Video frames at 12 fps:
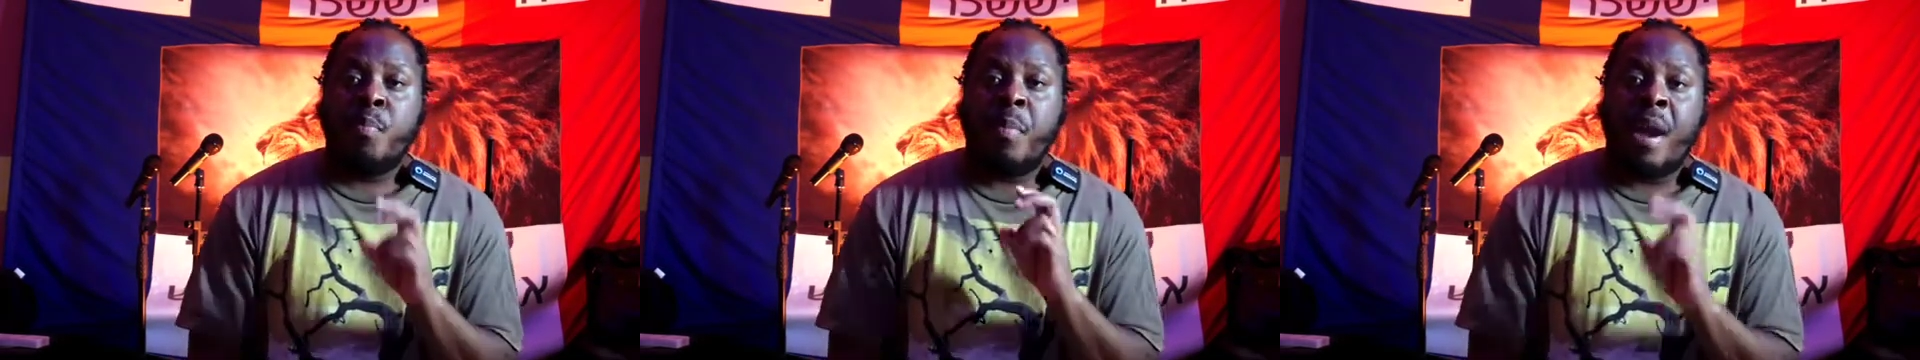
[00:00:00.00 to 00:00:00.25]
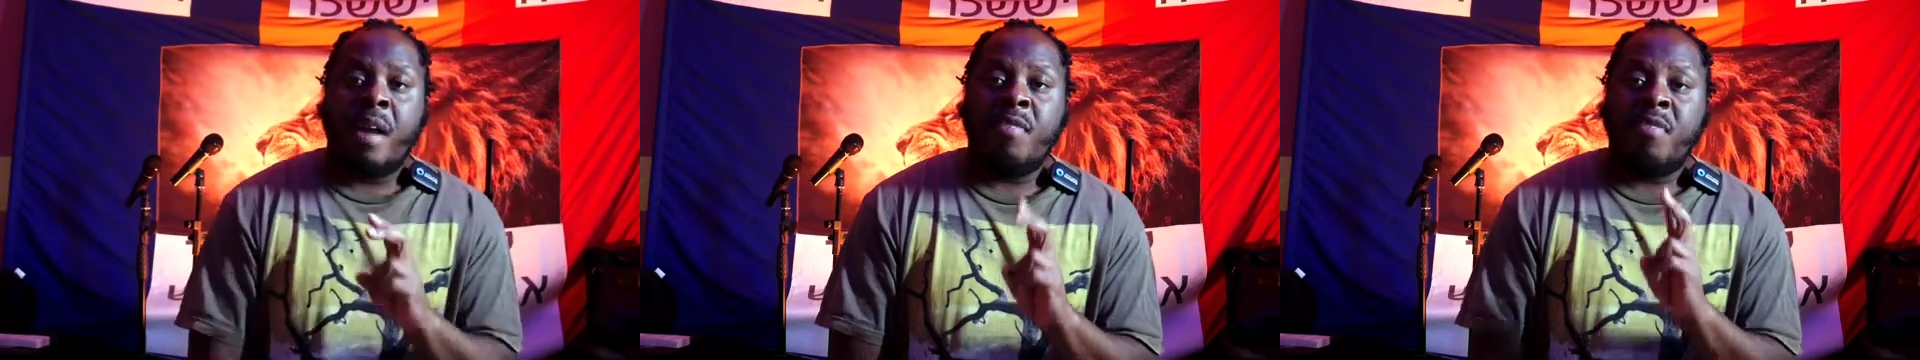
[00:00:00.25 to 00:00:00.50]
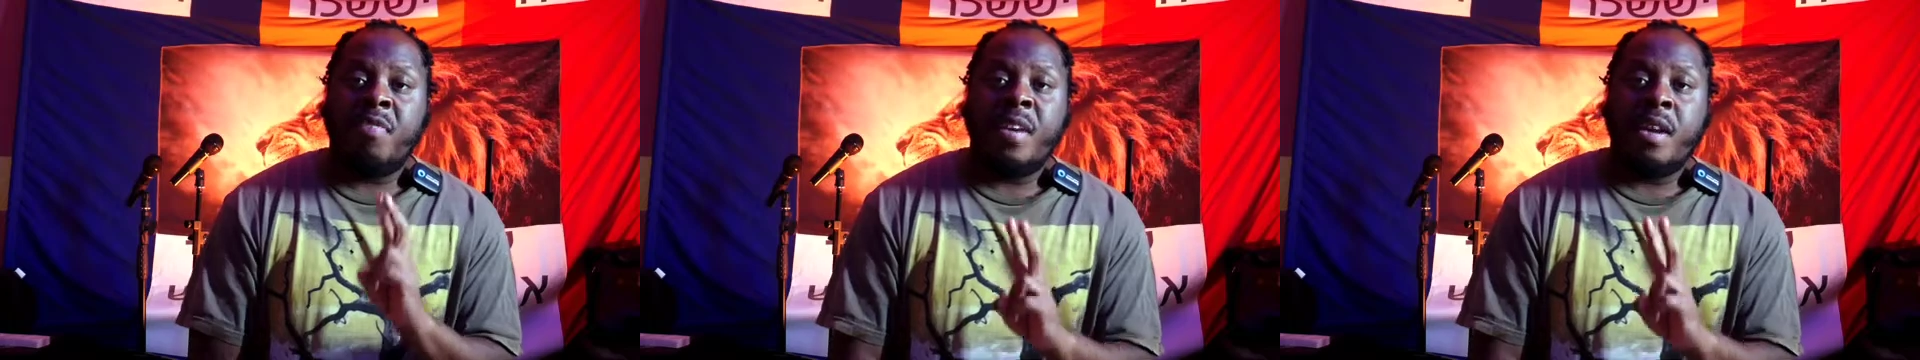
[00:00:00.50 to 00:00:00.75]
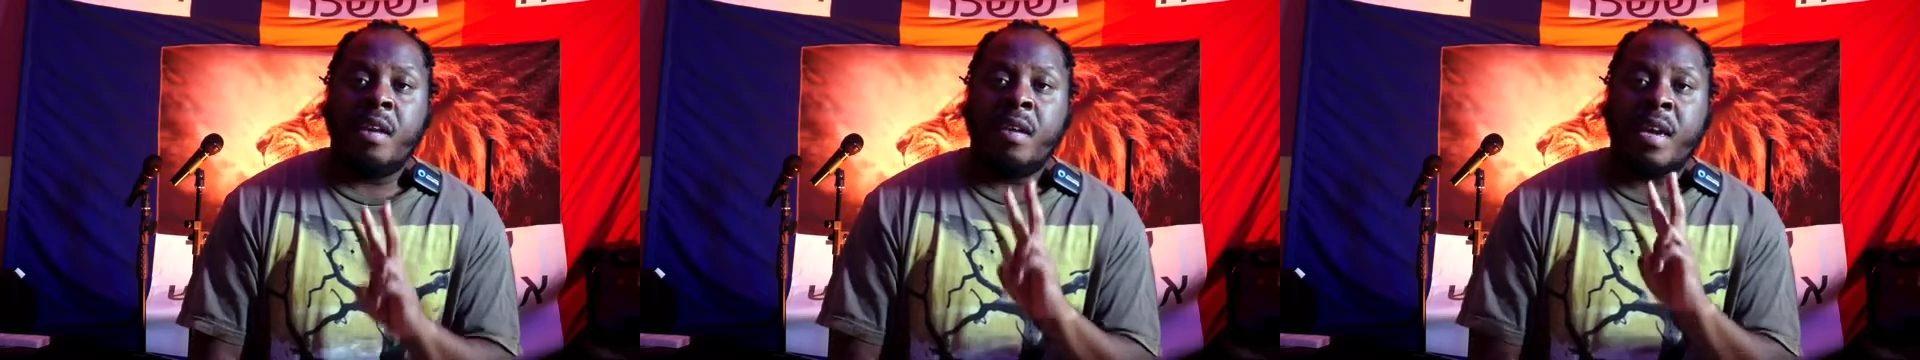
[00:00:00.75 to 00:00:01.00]
my
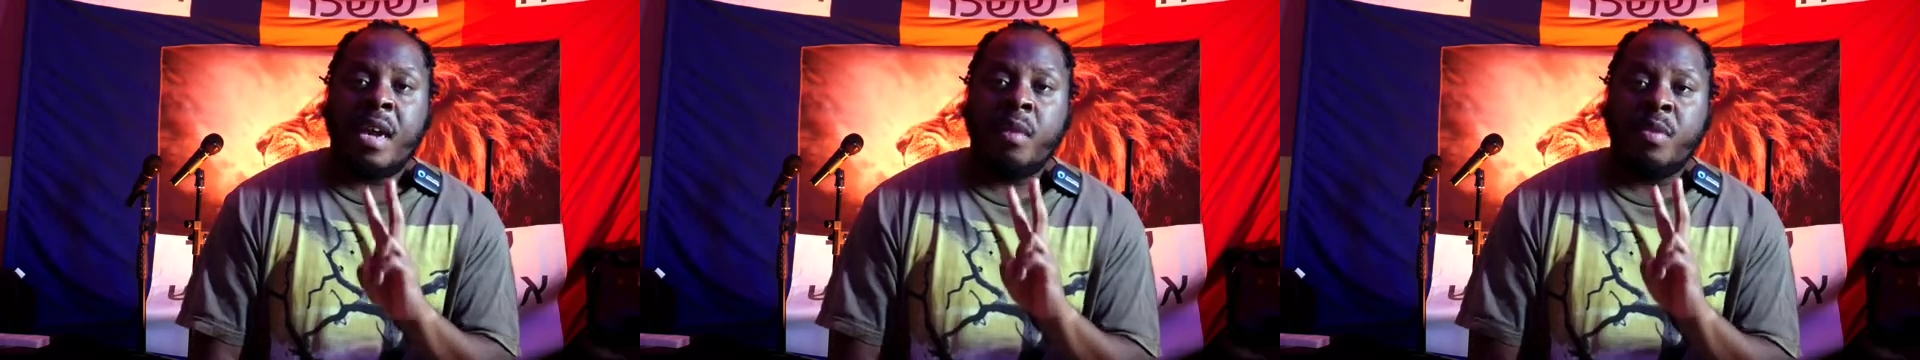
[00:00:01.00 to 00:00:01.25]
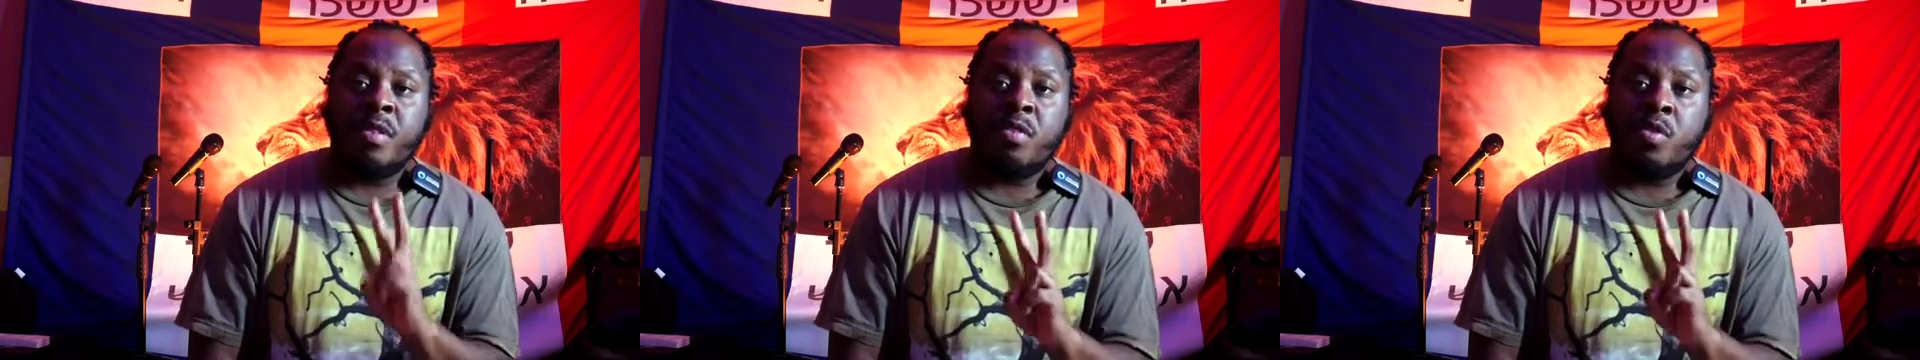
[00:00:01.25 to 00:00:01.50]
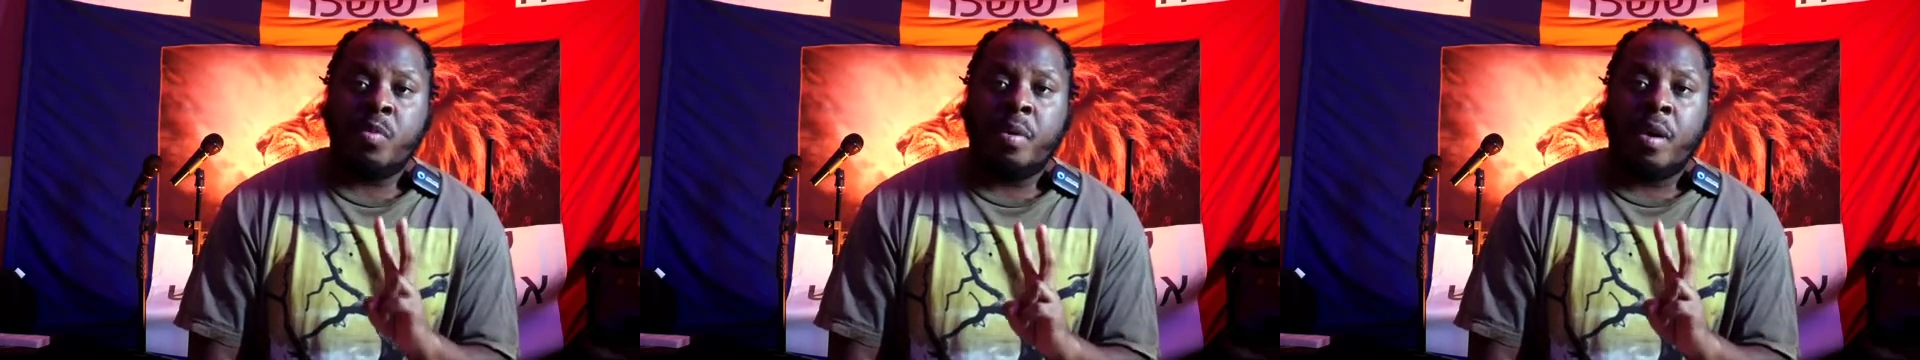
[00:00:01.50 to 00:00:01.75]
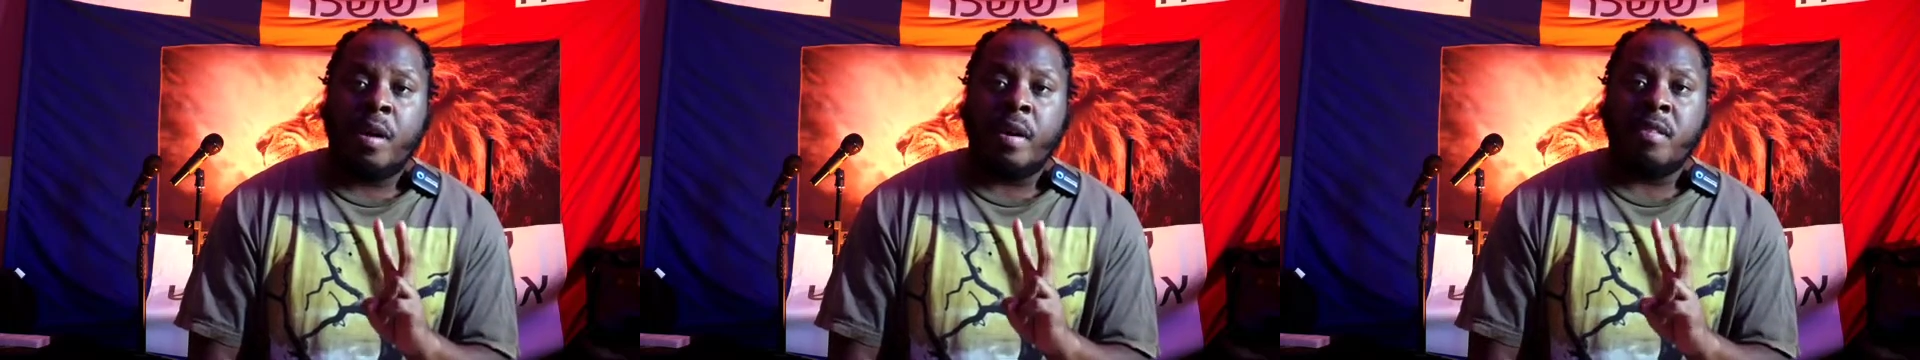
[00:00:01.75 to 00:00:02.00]
fear came in two
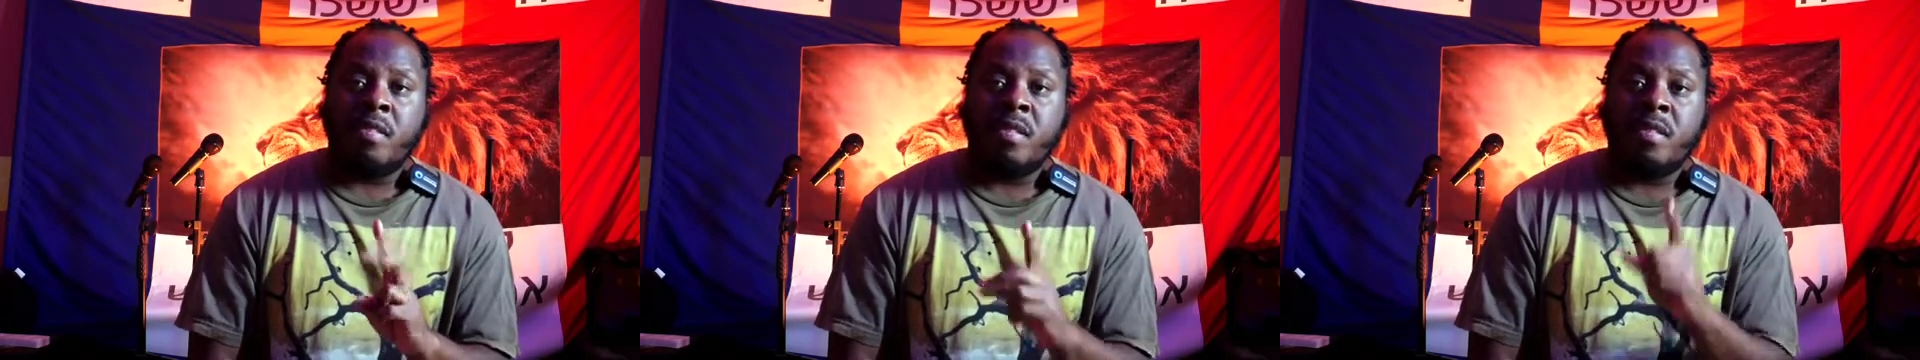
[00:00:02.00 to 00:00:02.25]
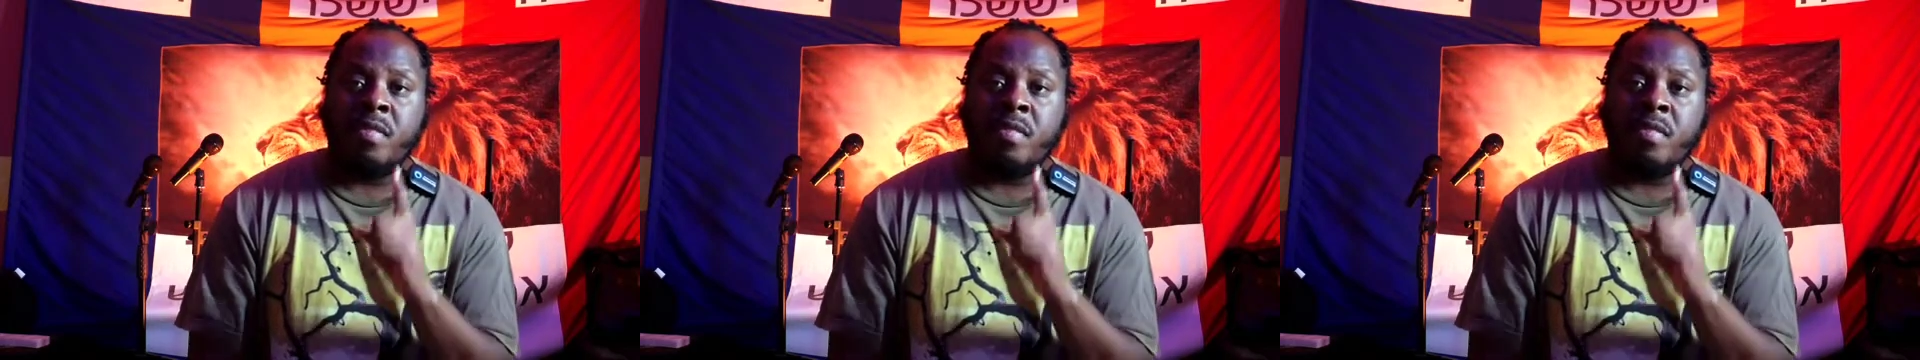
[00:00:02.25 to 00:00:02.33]
parts.